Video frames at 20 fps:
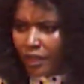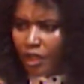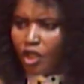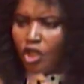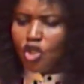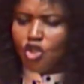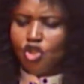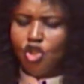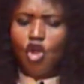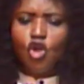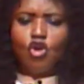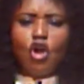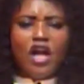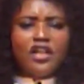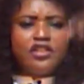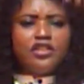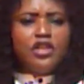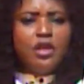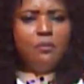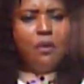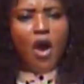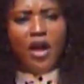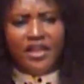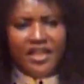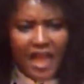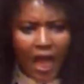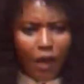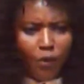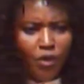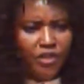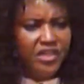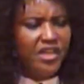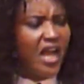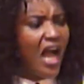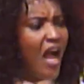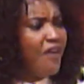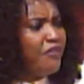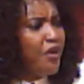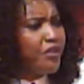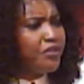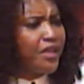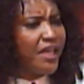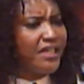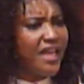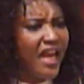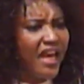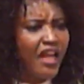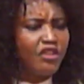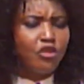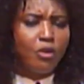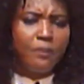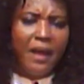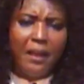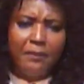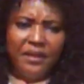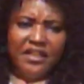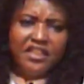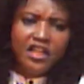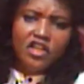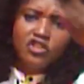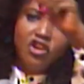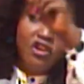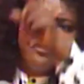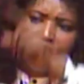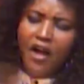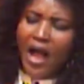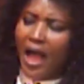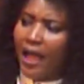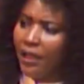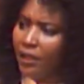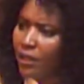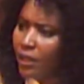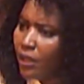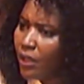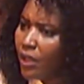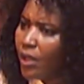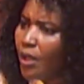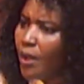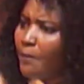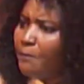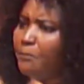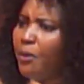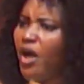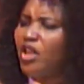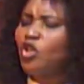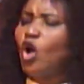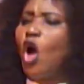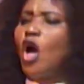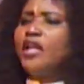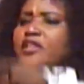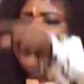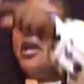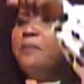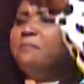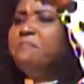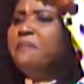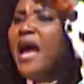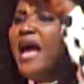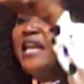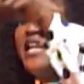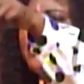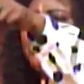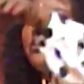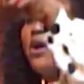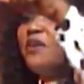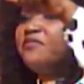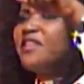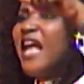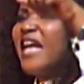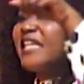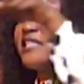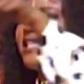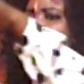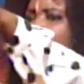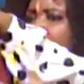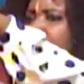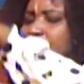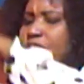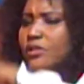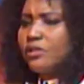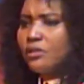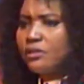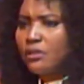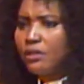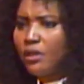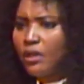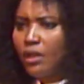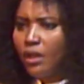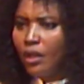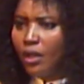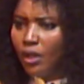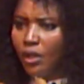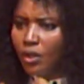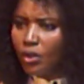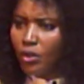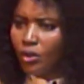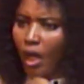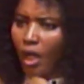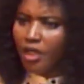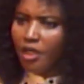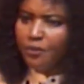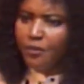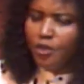She caught pneumonia. We didn't have 100 naira to buy medication for her. But on the merit of that service, glory be